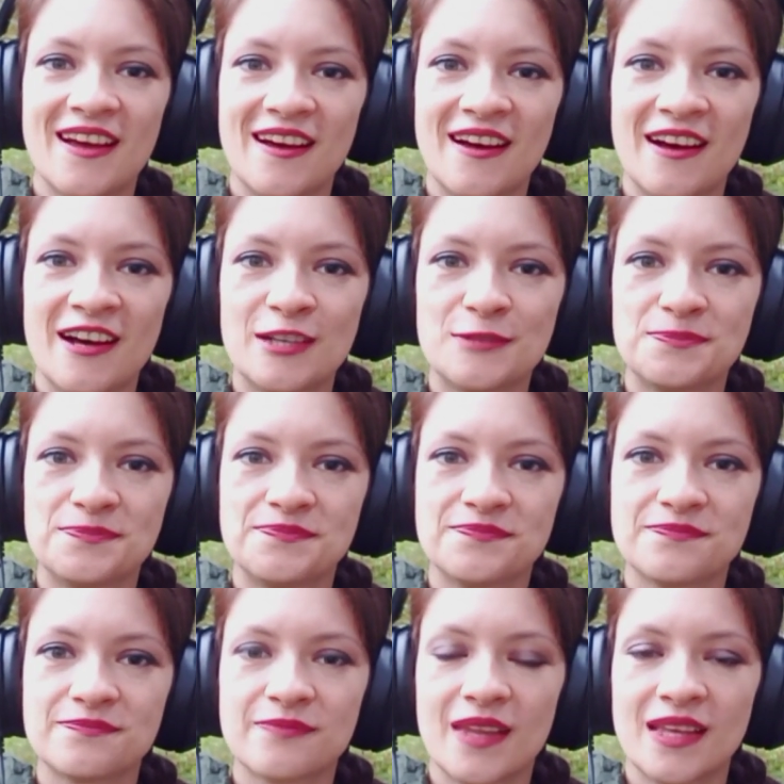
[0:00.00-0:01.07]

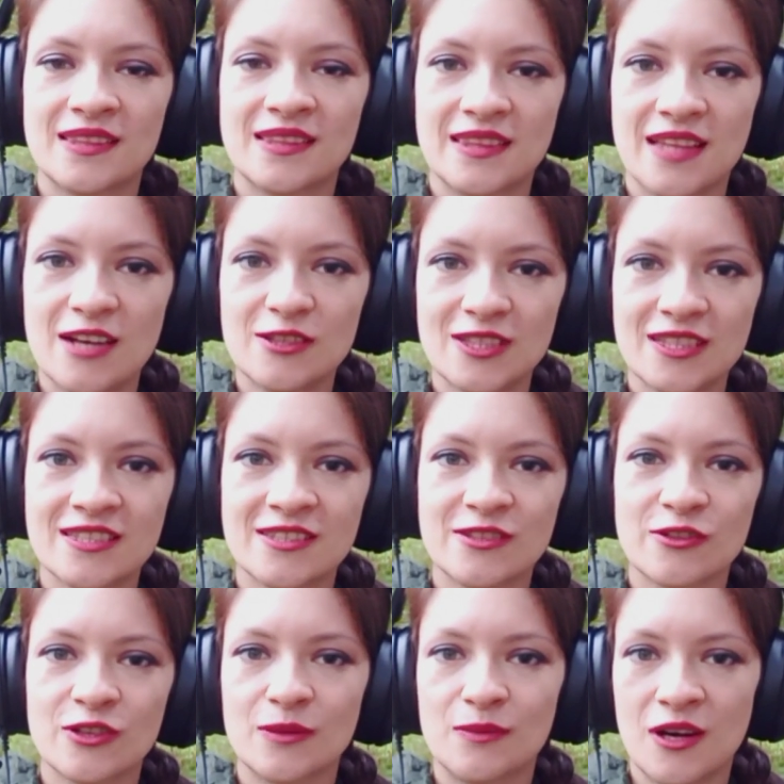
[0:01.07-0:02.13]
And now let's
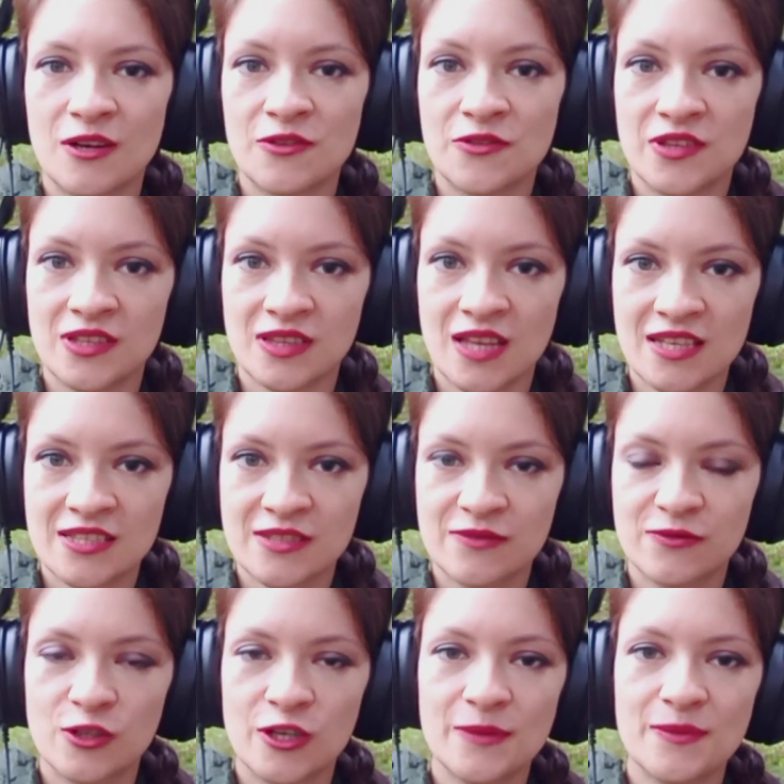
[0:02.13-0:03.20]
talk about the last
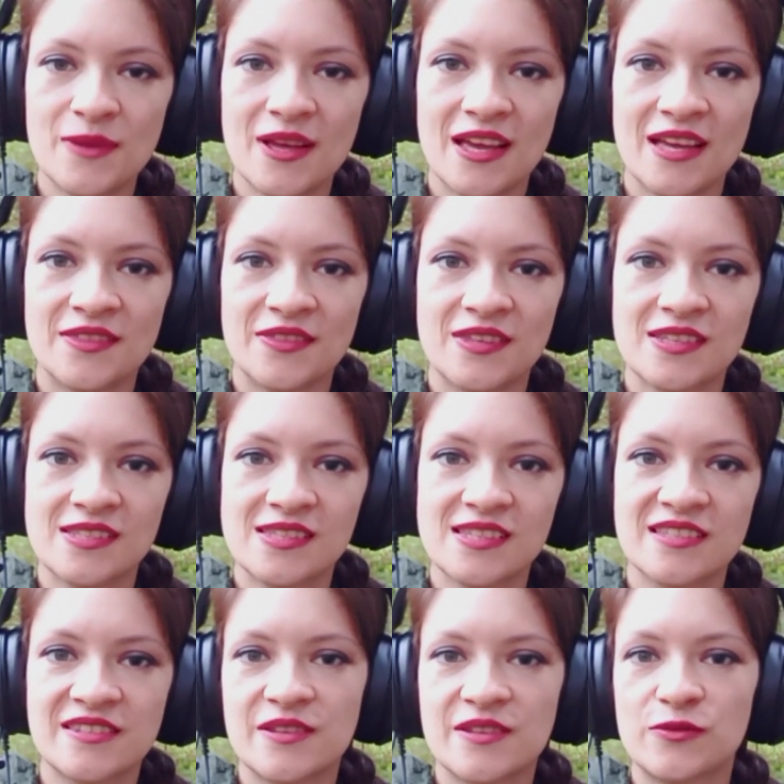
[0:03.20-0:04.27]
form, and this
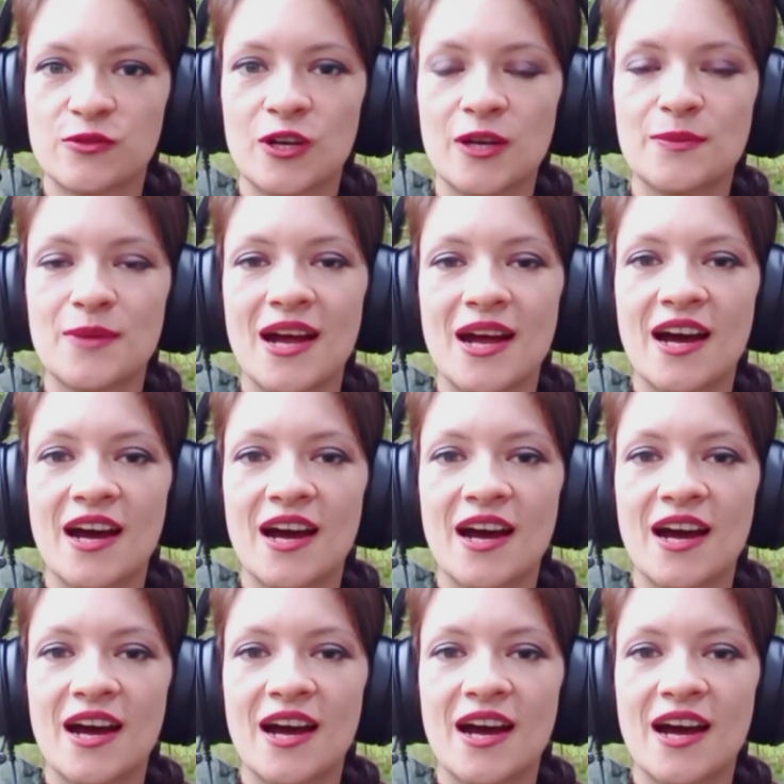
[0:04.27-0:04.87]
is the form